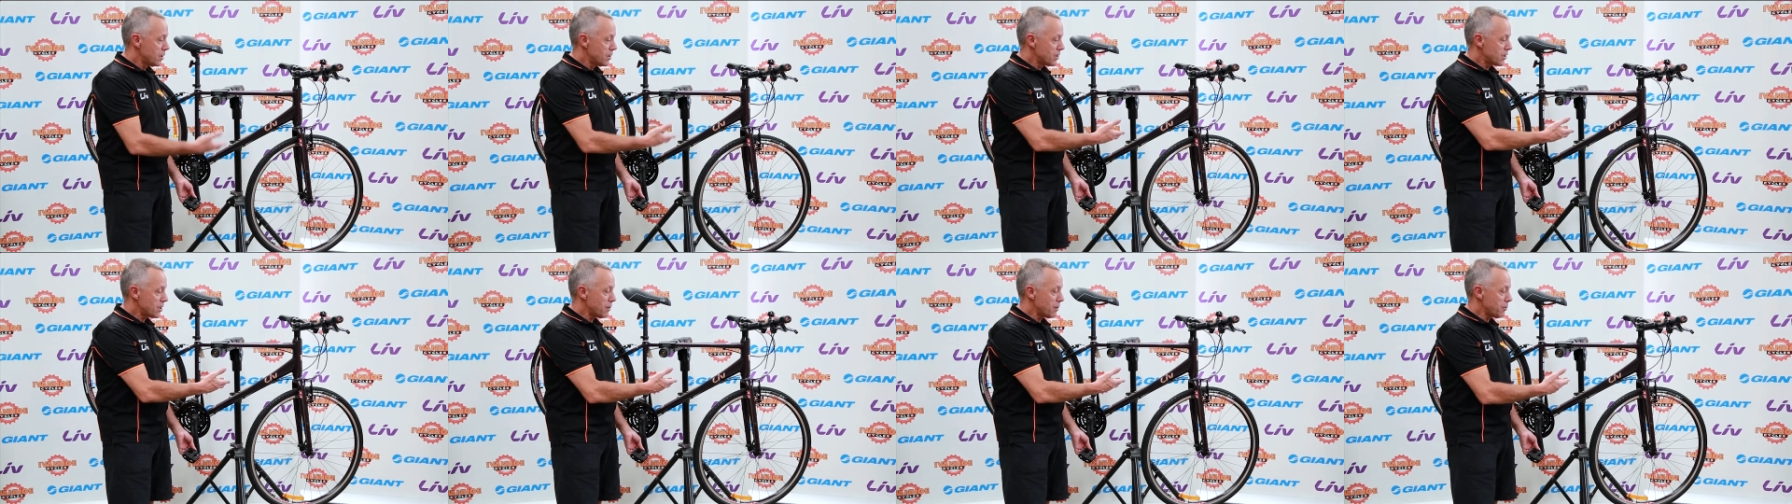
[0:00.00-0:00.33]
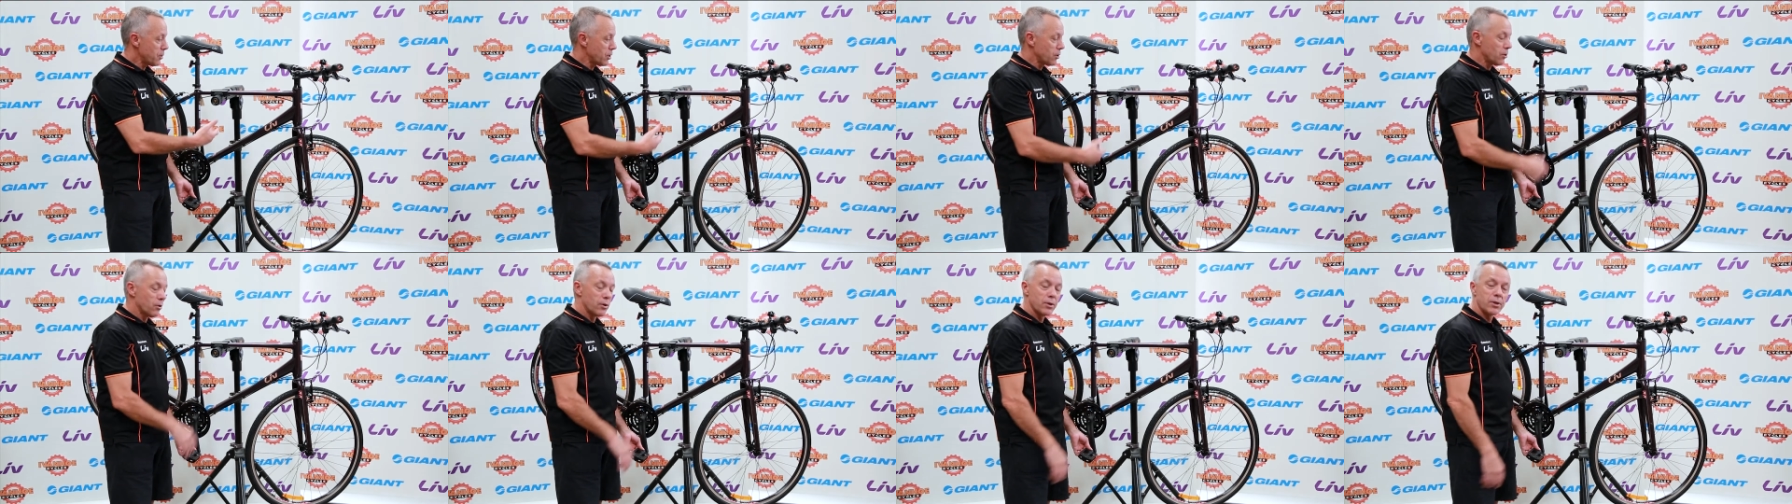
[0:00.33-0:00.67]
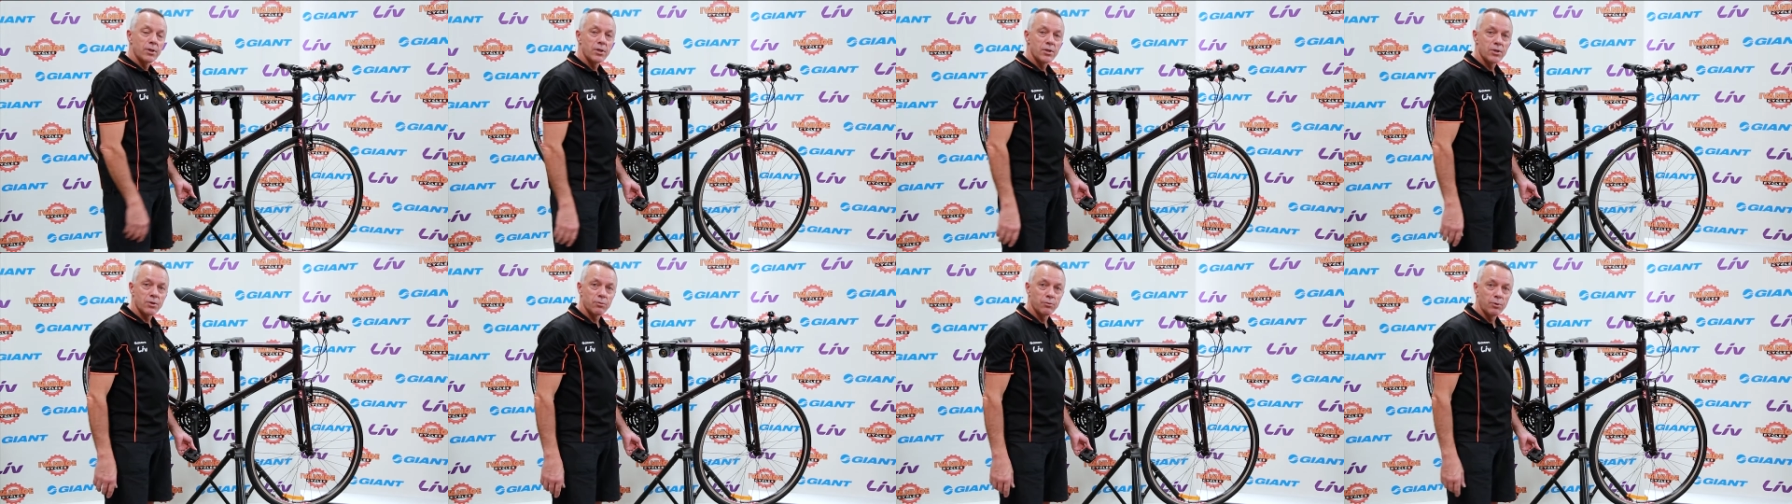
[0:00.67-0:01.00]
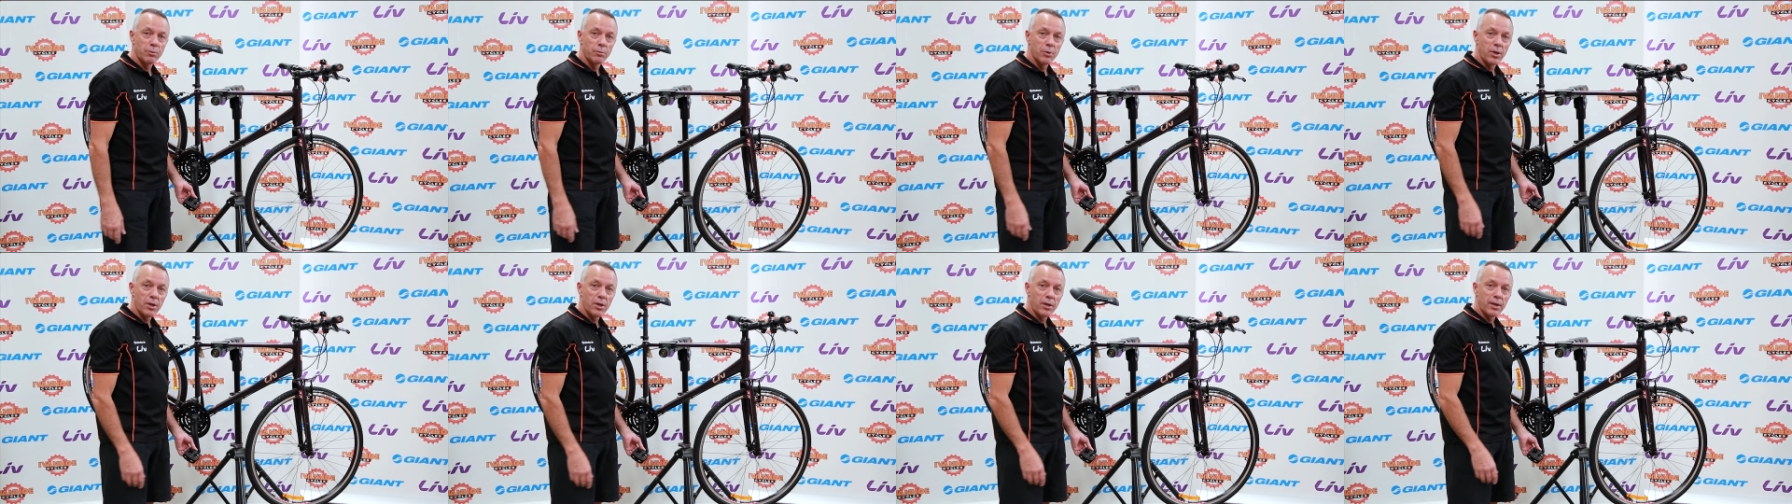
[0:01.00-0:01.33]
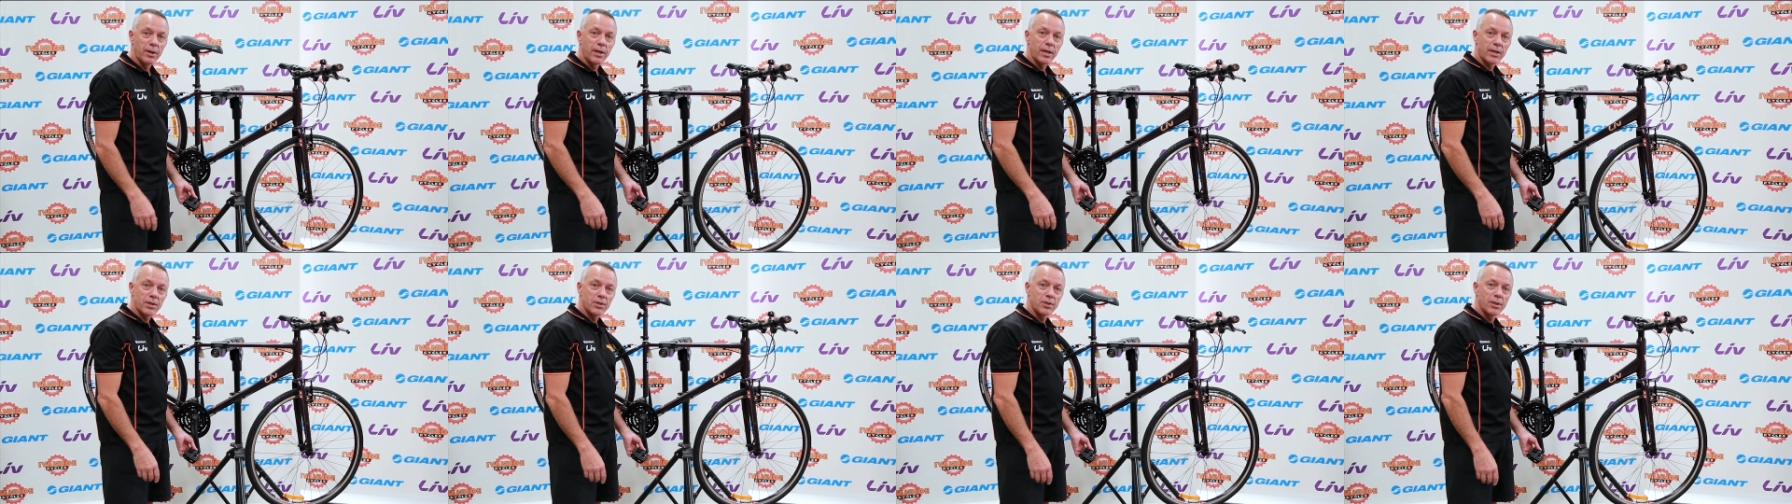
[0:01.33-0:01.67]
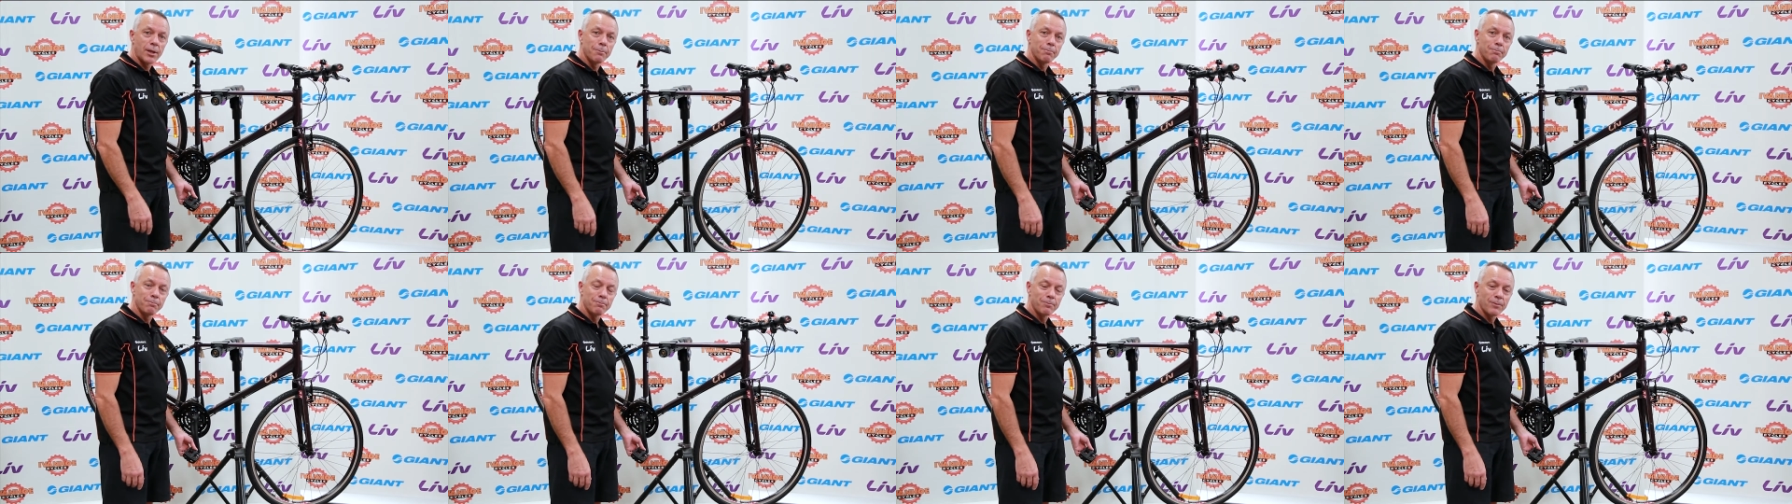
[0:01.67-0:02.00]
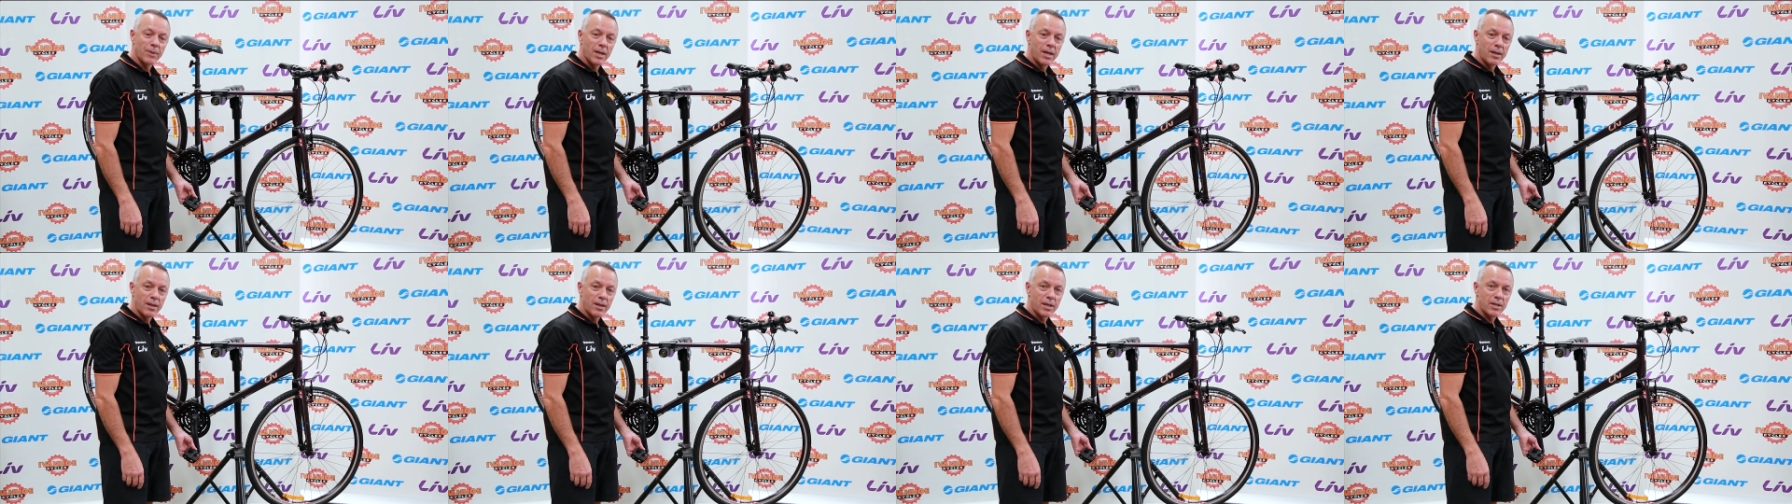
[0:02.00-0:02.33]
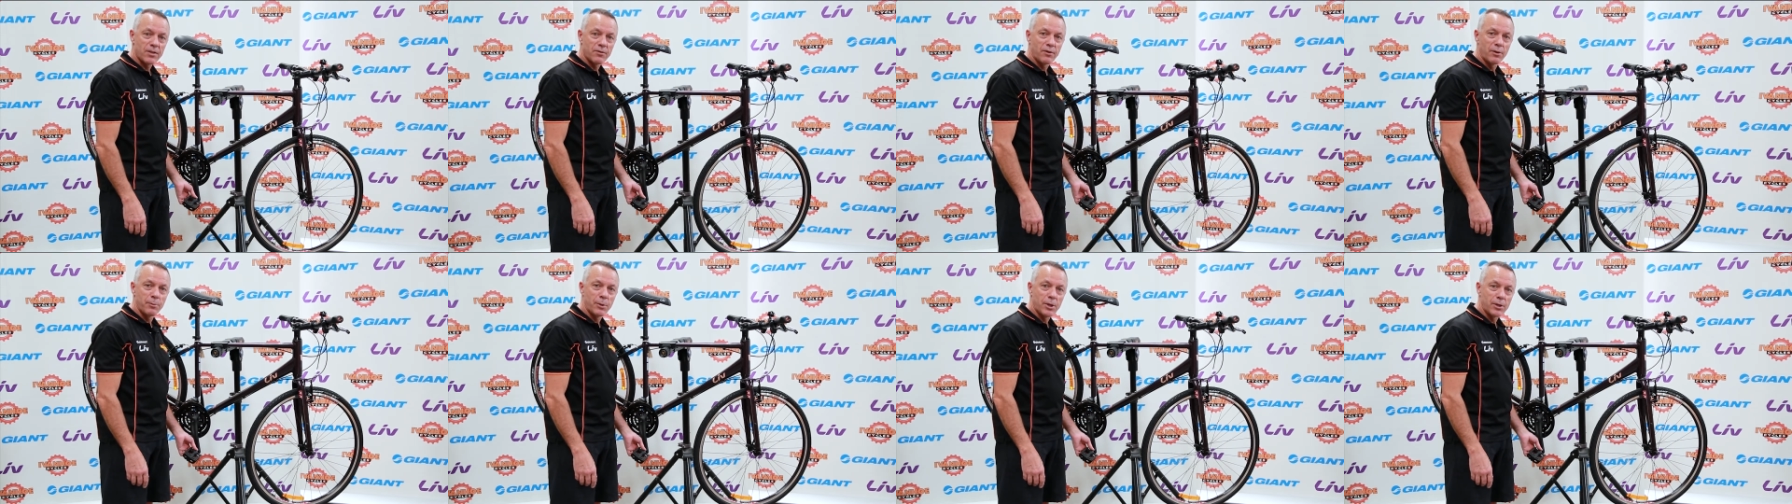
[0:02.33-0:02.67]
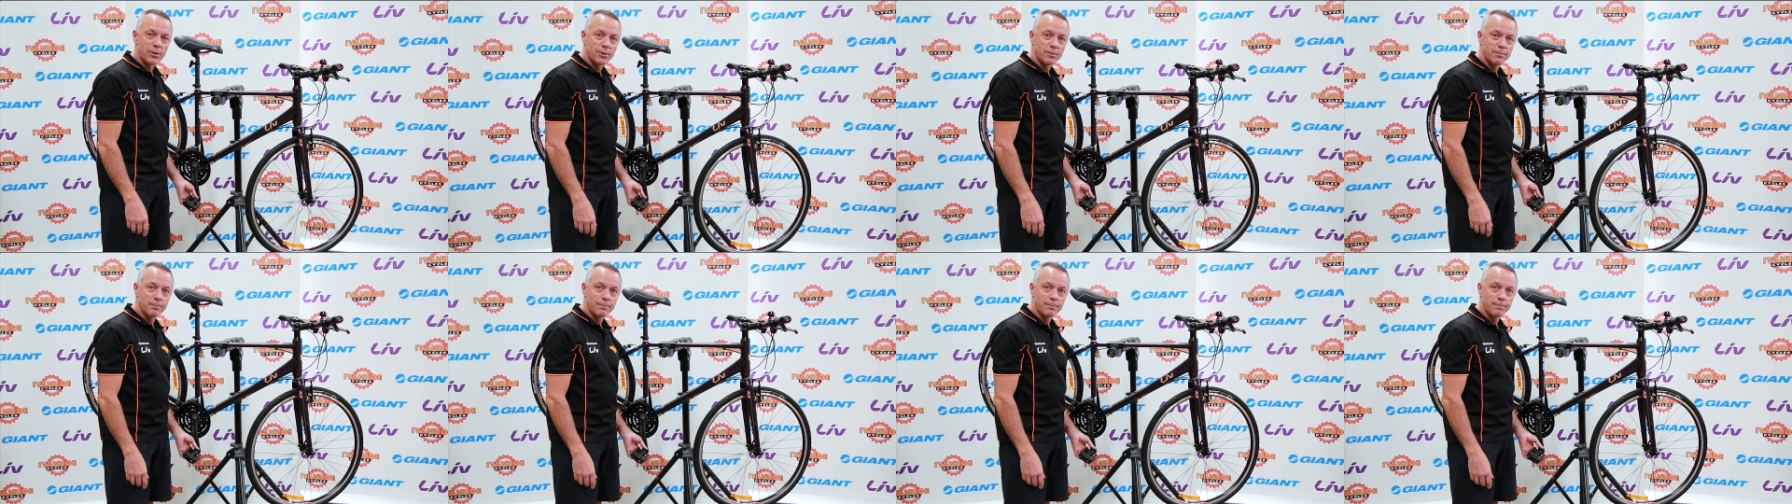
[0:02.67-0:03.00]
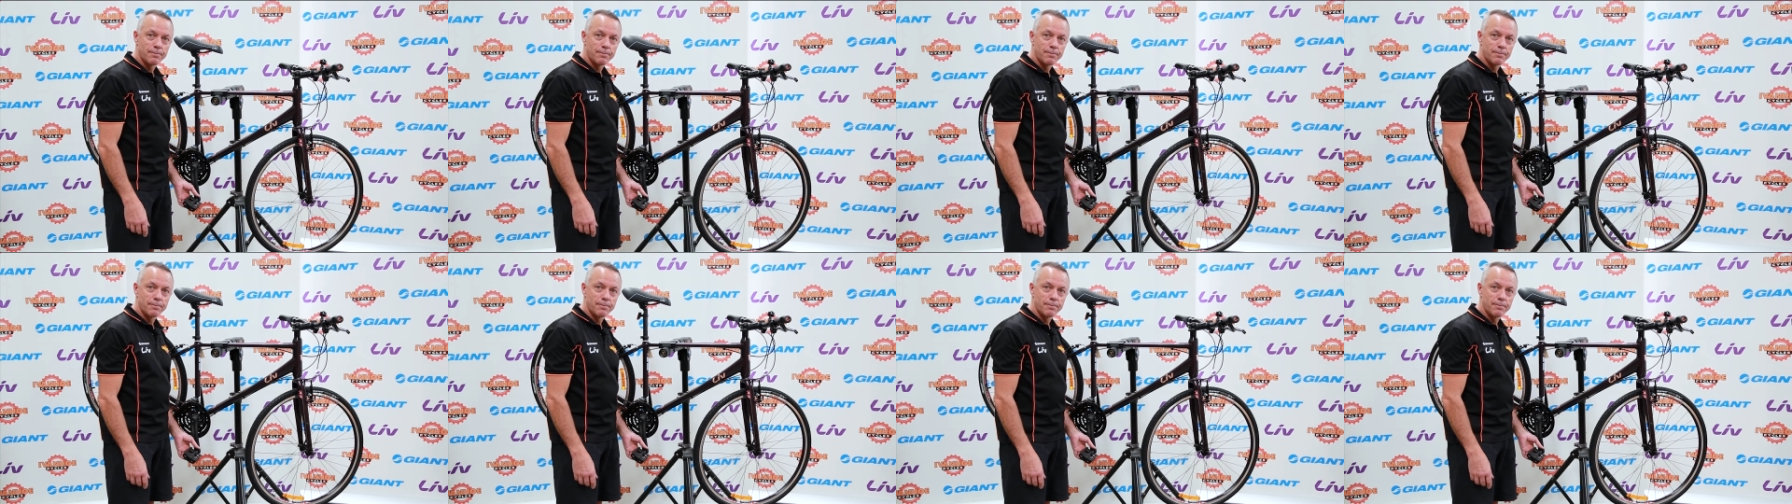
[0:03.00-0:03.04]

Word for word: something like this would be the next step. Thanks very much.